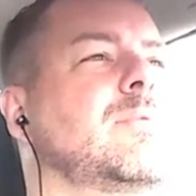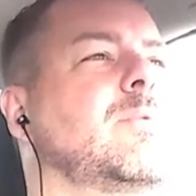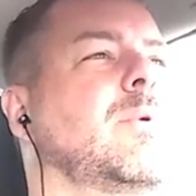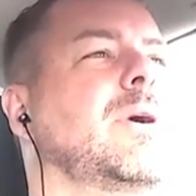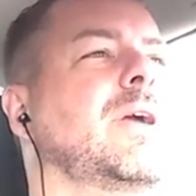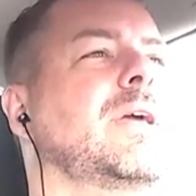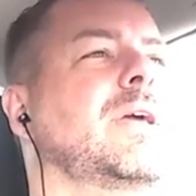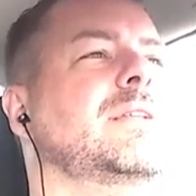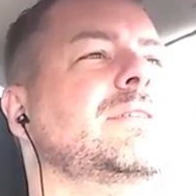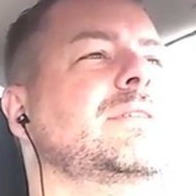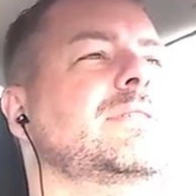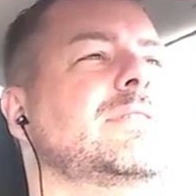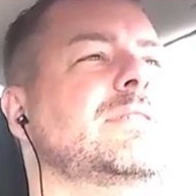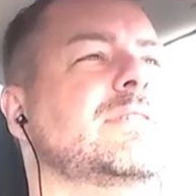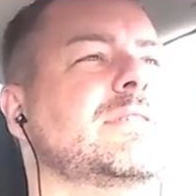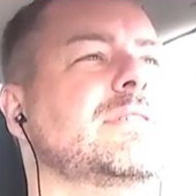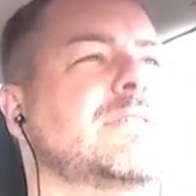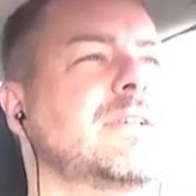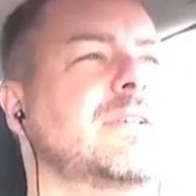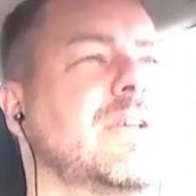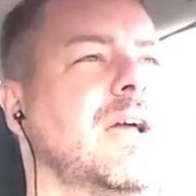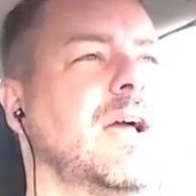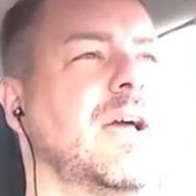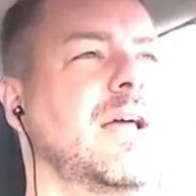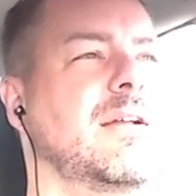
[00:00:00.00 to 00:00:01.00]
Weight is
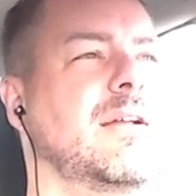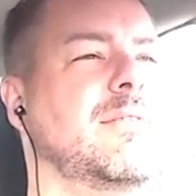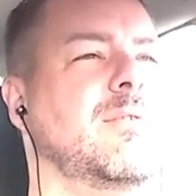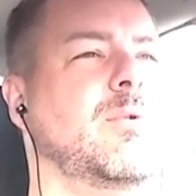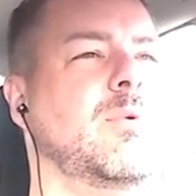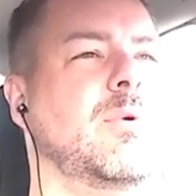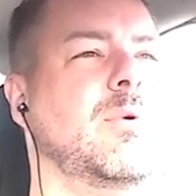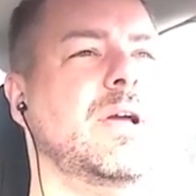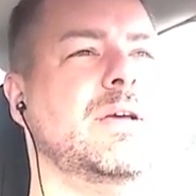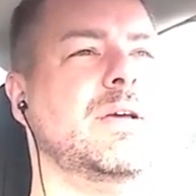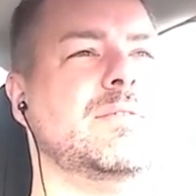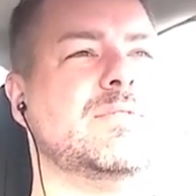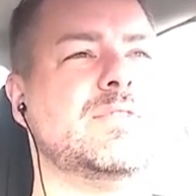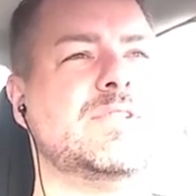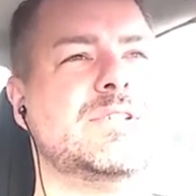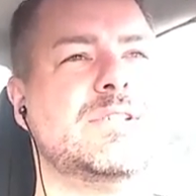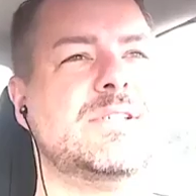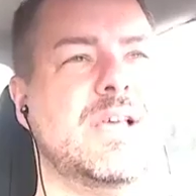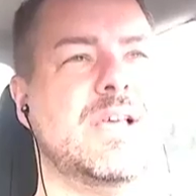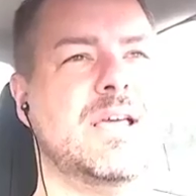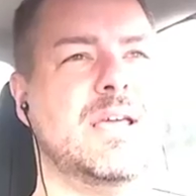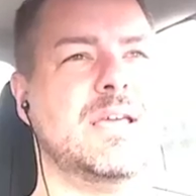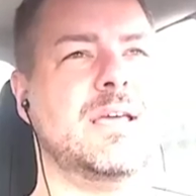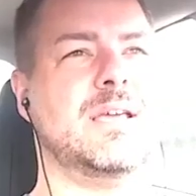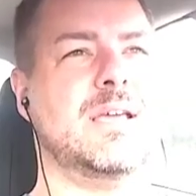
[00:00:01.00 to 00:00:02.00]
just kind of a way of
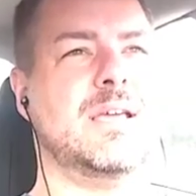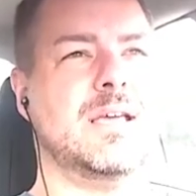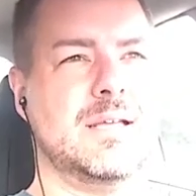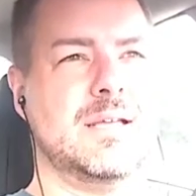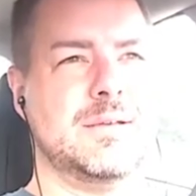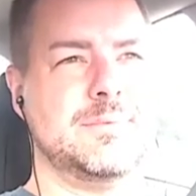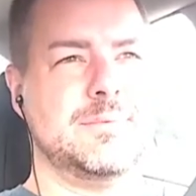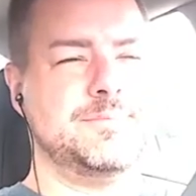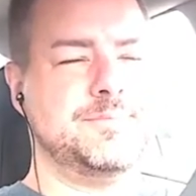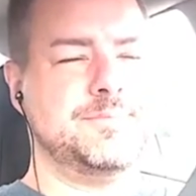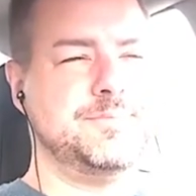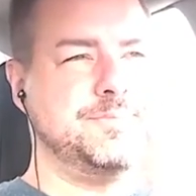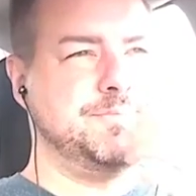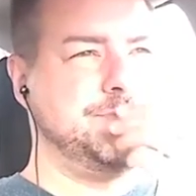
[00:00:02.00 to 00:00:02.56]
saying it.